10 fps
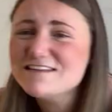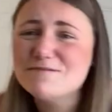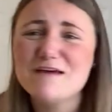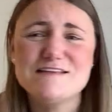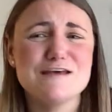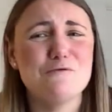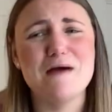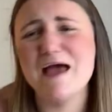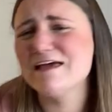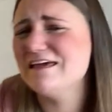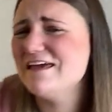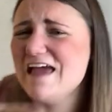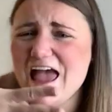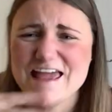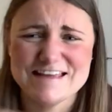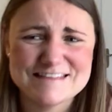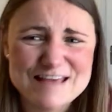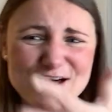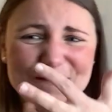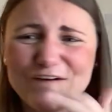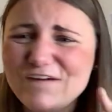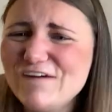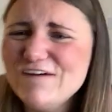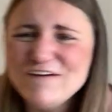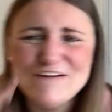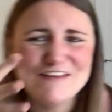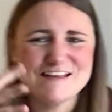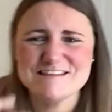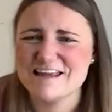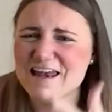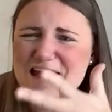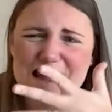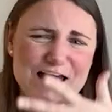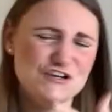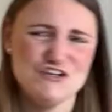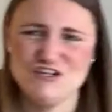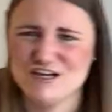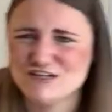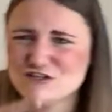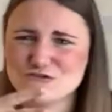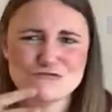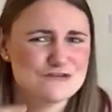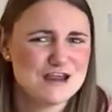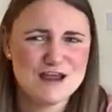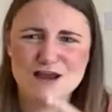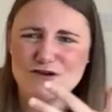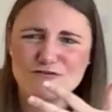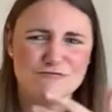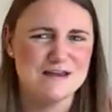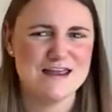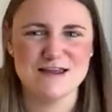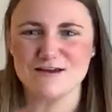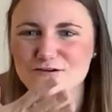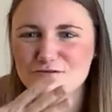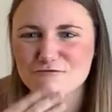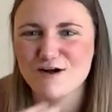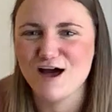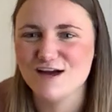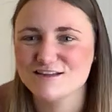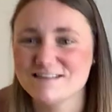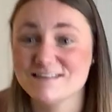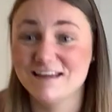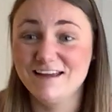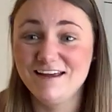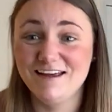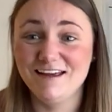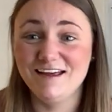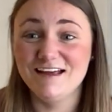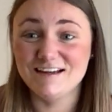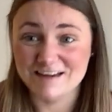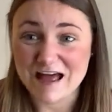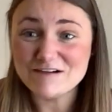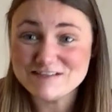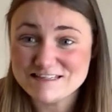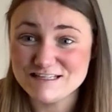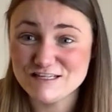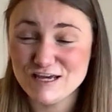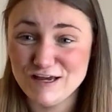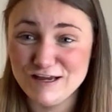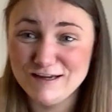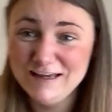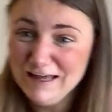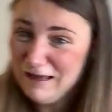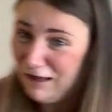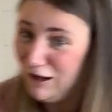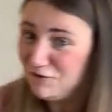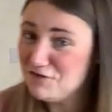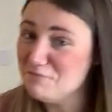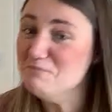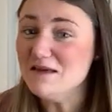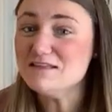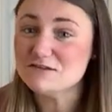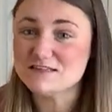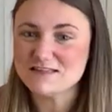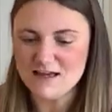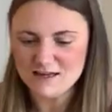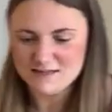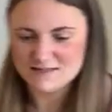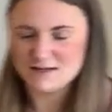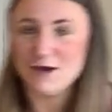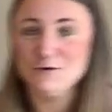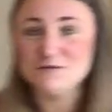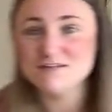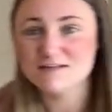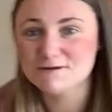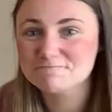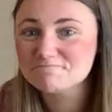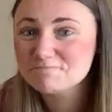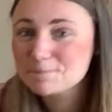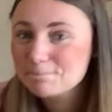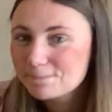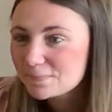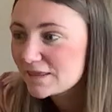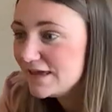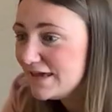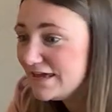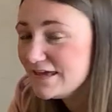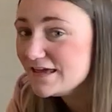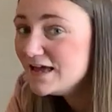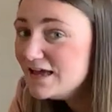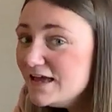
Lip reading: the meadow where he ate all the delicious green, green grass. Now it's the turn of the middle-sized goat. He